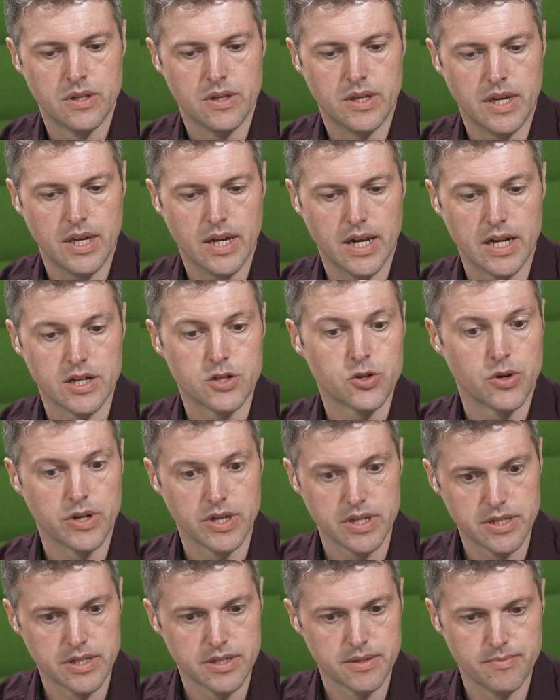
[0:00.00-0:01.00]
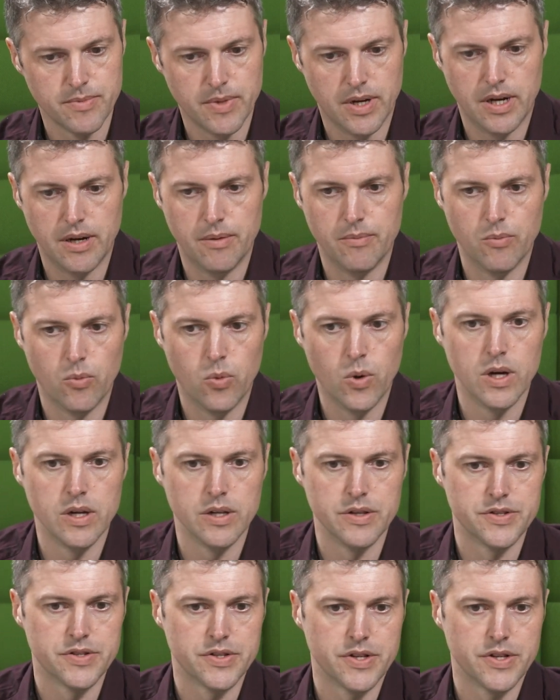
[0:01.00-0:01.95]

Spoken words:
the electronics world.